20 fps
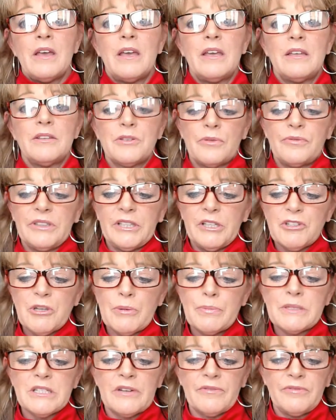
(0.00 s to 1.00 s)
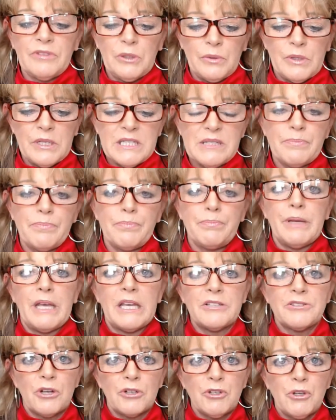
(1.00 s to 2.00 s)
And so if leadership is influence
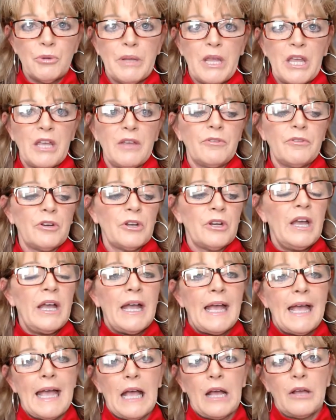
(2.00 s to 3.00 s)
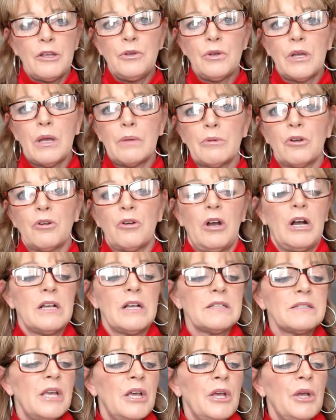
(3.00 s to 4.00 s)
based on your behavior, how you come
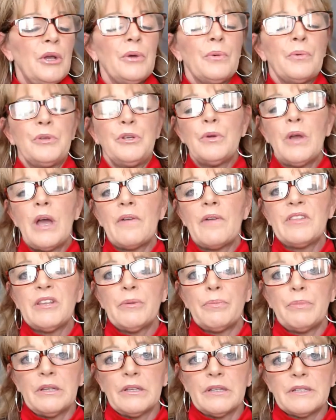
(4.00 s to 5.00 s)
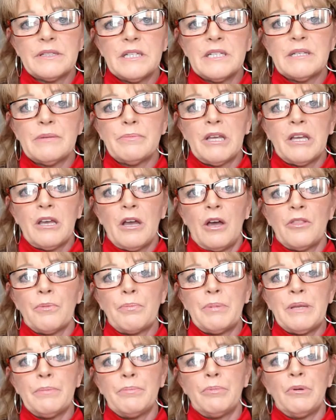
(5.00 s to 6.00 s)
across, you have the ability to make other
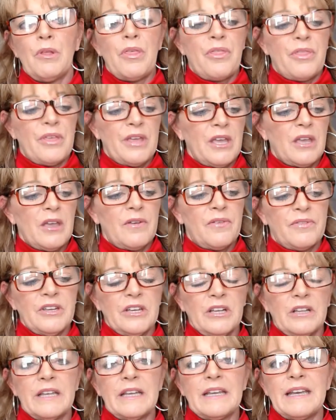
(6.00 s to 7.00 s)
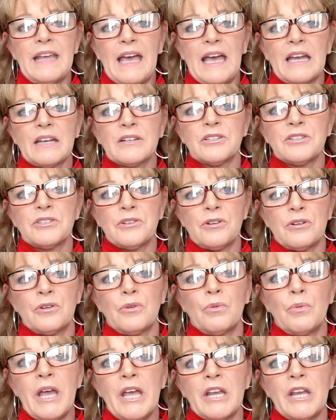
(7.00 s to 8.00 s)
people think, feel, and act a
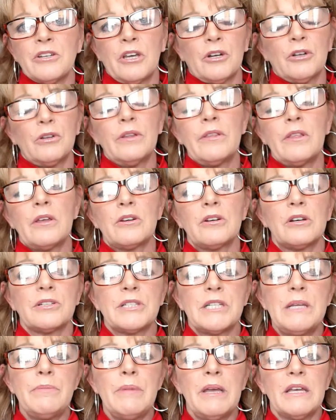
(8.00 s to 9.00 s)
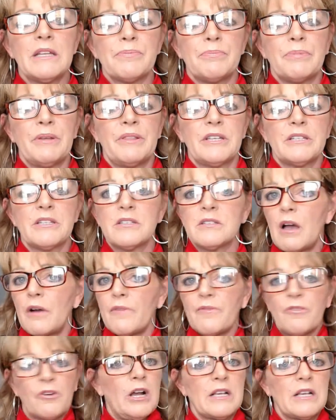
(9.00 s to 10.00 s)
certain way. Not only are our teammates, but this is all
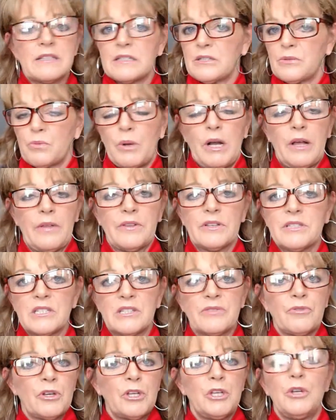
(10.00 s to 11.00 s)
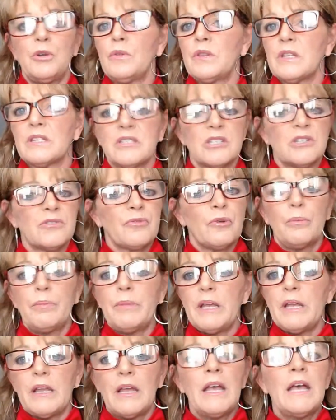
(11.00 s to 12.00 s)
for us as well. This is for you. This is for
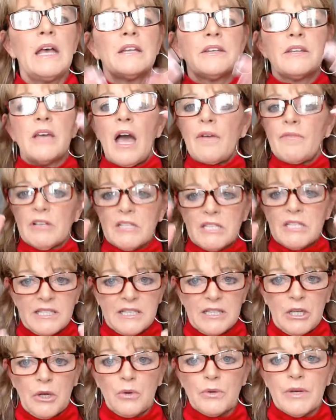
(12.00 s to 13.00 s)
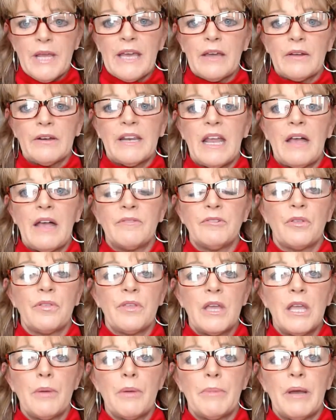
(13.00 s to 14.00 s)
me, to have us slow down and have you
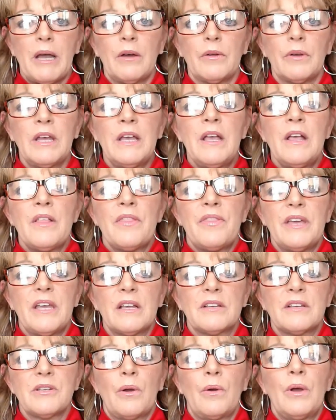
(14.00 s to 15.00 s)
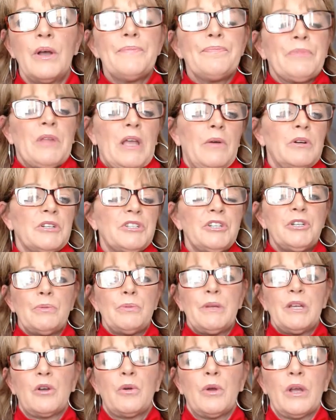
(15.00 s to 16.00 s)
think about things. So I want you to do
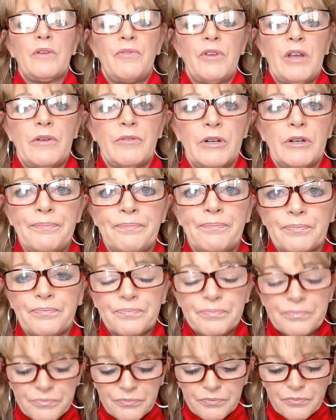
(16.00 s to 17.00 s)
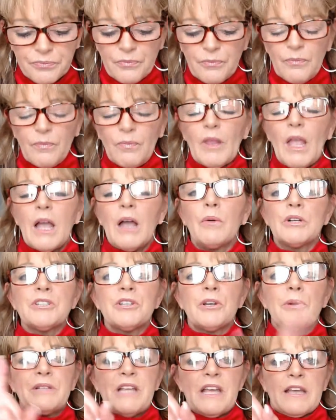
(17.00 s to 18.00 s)
me a quick favor. I want
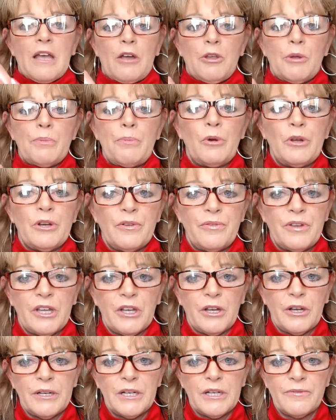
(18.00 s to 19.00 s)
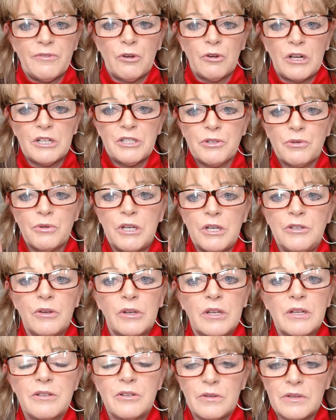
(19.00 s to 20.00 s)
you to take out your pointer finger, and if you're on screen, you
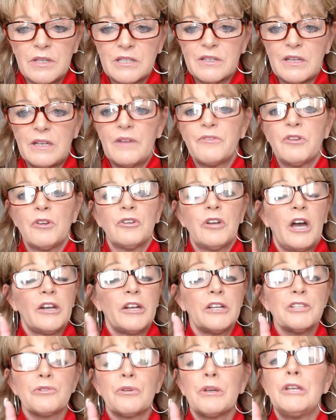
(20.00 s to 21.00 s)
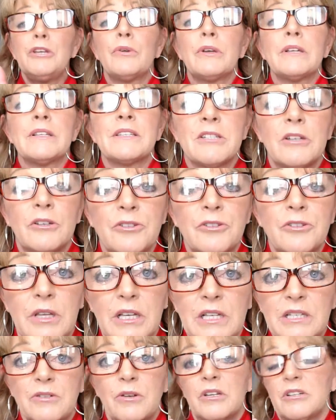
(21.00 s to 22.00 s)
can do this. And if you're not on screen, you can still do
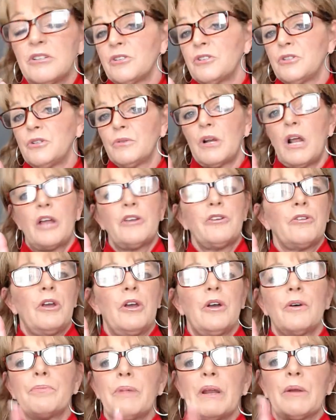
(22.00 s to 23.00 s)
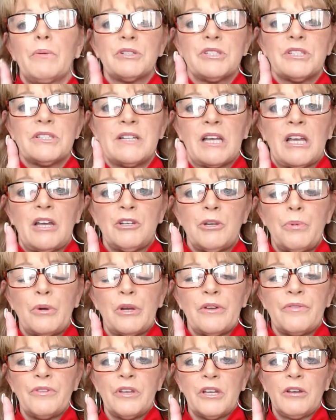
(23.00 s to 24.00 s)
this. You can just do it on your own, but I want you to take out your
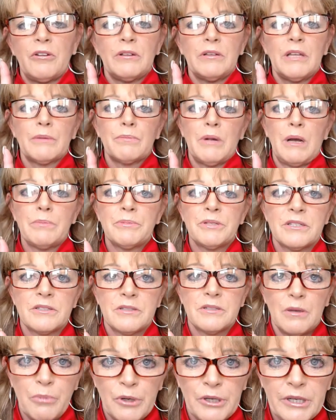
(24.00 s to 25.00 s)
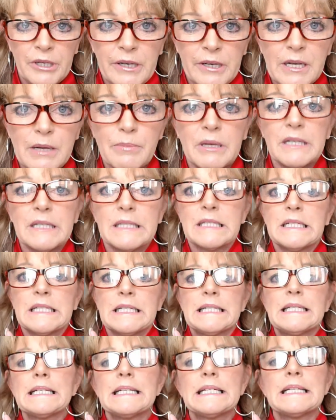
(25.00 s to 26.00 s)
pointer finger, and like Mom says, don't point at anybody. It's
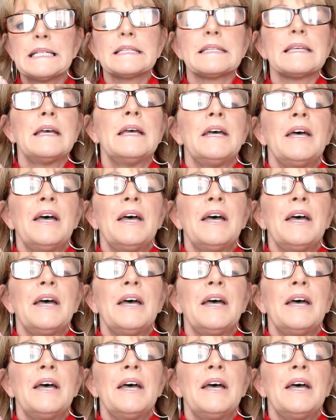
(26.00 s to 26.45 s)
not nice.